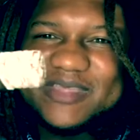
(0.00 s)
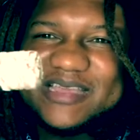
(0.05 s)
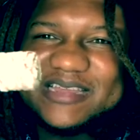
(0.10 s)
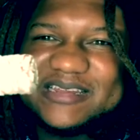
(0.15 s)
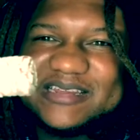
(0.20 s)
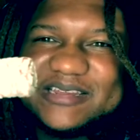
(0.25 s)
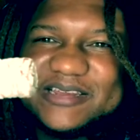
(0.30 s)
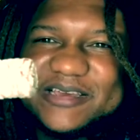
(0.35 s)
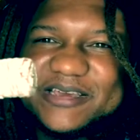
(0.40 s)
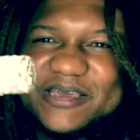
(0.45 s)

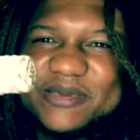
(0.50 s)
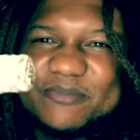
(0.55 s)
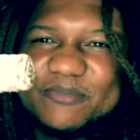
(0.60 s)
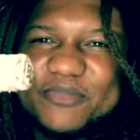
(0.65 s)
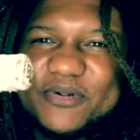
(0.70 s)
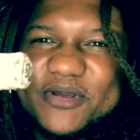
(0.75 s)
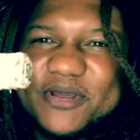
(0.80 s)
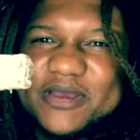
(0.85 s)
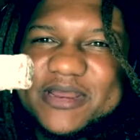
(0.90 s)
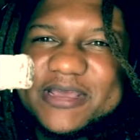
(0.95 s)
looking
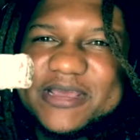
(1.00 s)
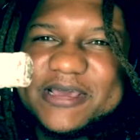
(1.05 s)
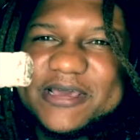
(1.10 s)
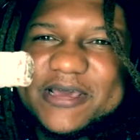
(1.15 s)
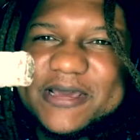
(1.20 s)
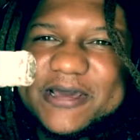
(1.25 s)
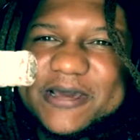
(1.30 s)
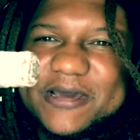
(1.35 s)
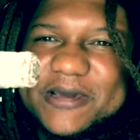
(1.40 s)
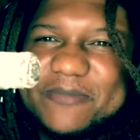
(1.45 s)
pretty
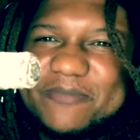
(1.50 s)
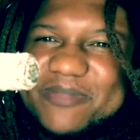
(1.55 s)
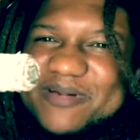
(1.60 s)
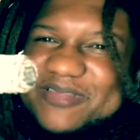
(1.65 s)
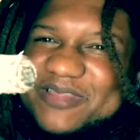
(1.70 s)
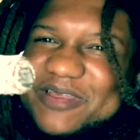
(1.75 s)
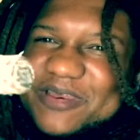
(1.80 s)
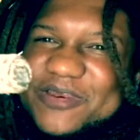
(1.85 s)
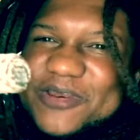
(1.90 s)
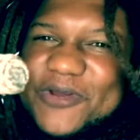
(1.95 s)
good, but the
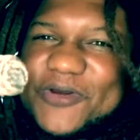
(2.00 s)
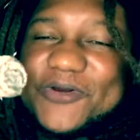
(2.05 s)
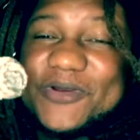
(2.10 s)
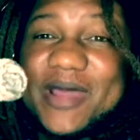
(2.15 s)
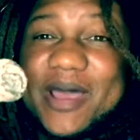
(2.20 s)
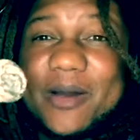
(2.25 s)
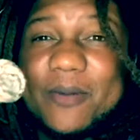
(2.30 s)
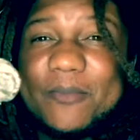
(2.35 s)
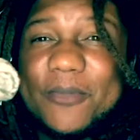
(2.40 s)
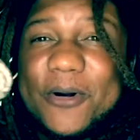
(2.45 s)
nerd
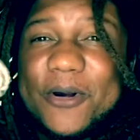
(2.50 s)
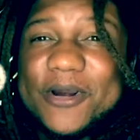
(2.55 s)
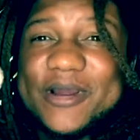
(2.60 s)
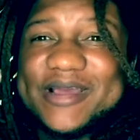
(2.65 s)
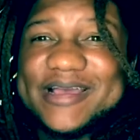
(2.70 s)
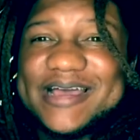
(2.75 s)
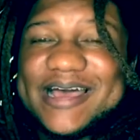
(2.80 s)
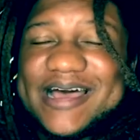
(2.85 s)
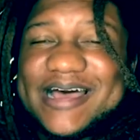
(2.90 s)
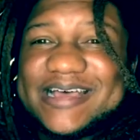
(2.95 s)
out part,
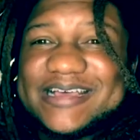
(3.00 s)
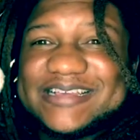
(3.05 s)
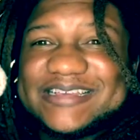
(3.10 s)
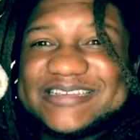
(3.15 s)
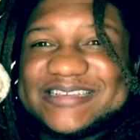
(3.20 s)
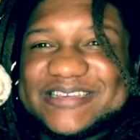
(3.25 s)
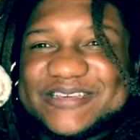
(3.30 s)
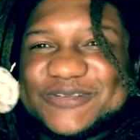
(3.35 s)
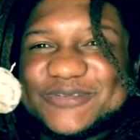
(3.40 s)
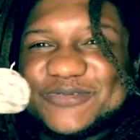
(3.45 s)
guys,
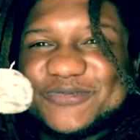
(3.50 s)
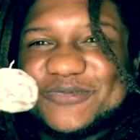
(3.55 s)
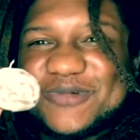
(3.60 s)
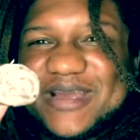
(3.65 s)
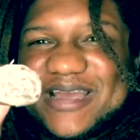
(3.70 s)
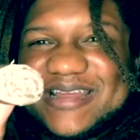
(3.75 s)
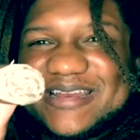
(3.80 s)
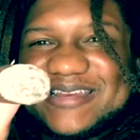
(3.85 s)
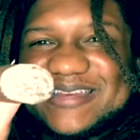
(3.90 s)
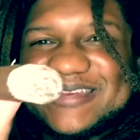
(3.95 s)
is
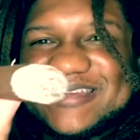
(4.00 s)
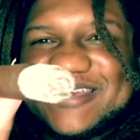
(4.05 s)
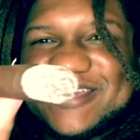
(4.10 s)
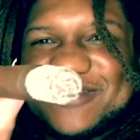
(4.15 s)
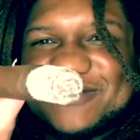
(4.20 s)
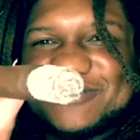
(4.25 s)
right there. I'm